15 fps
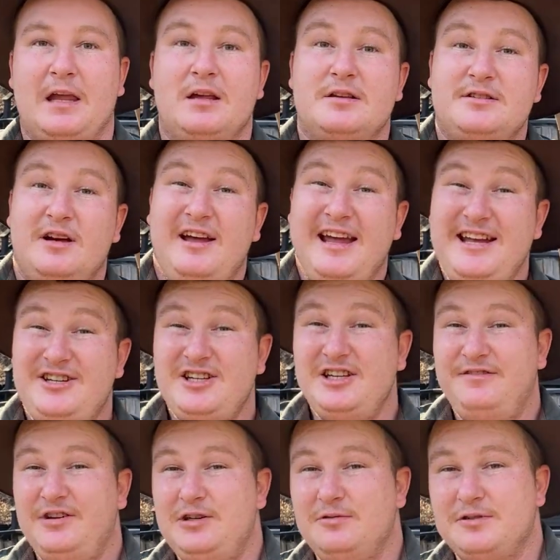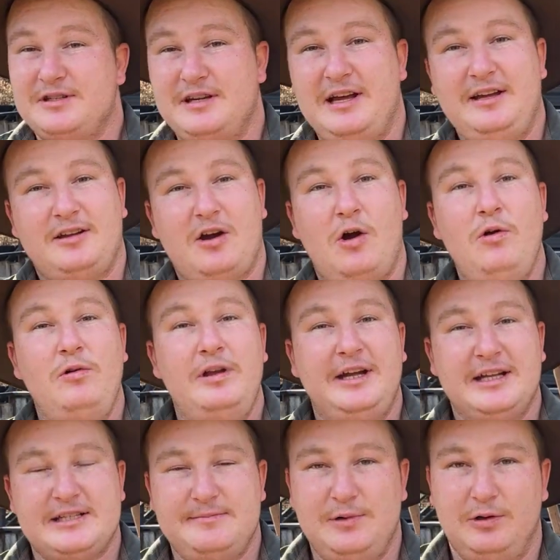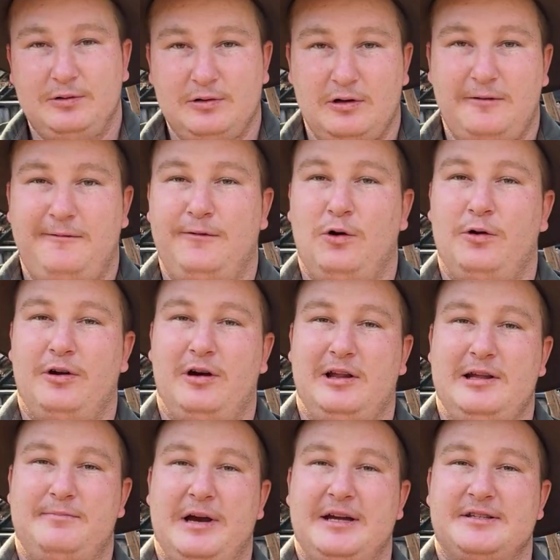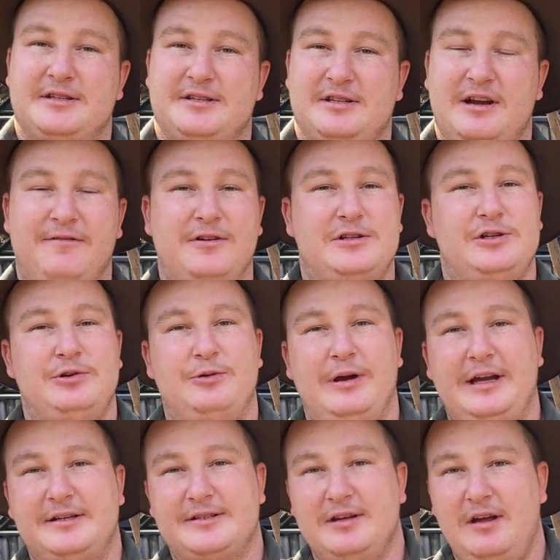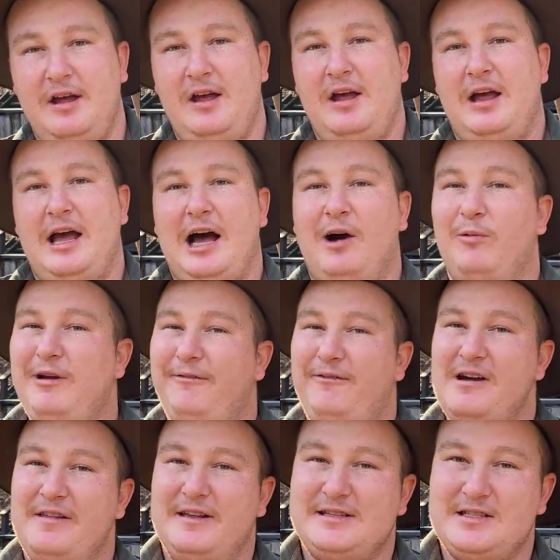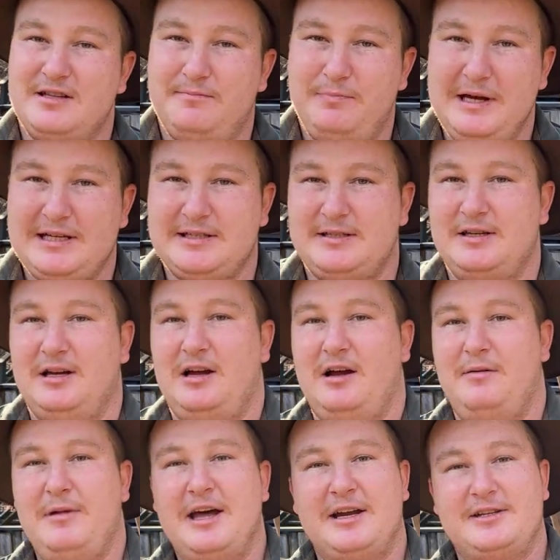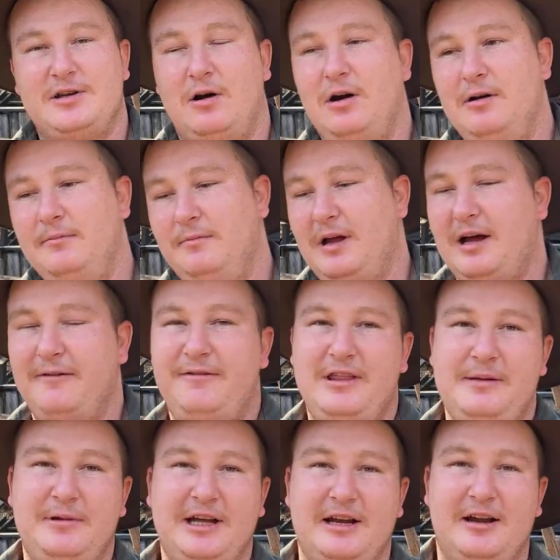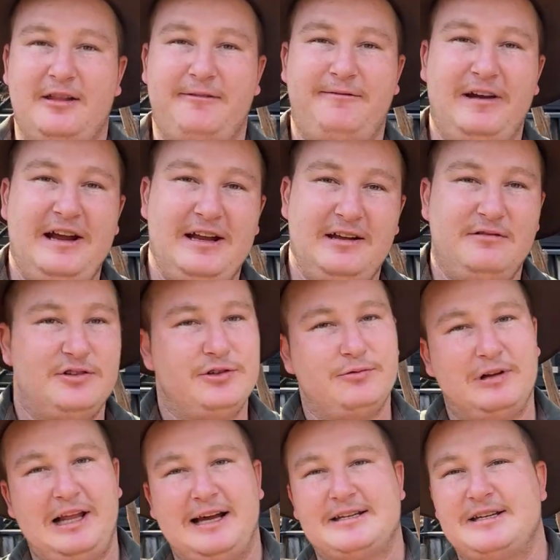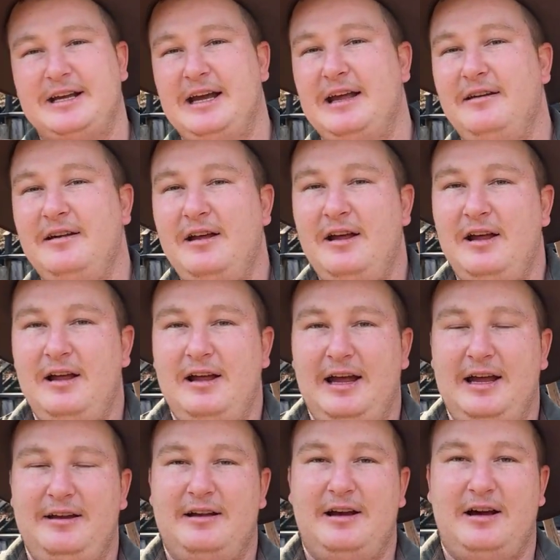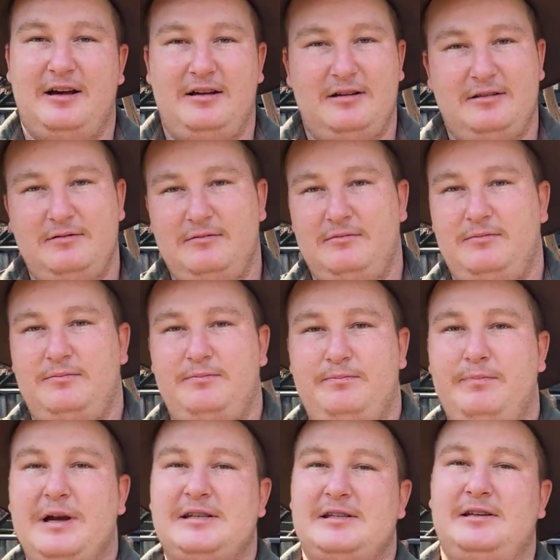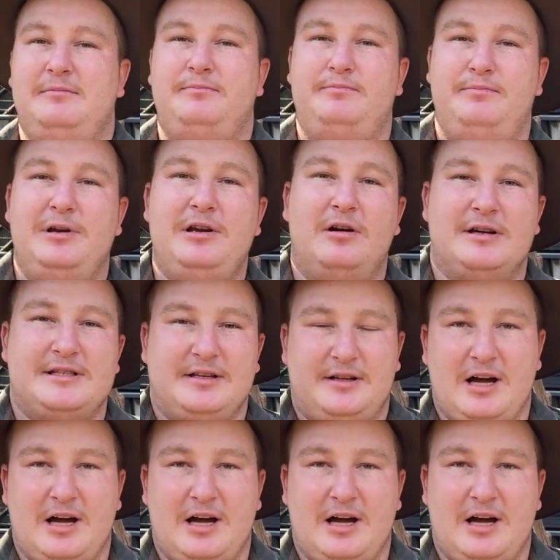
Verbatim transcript: So each individual snake only gets milked on a fortnightly basis, every two weeks. Uh, we found that's the best uh, amount of time uh, for them to get another feed in, to relax again, and uh, basically be nice and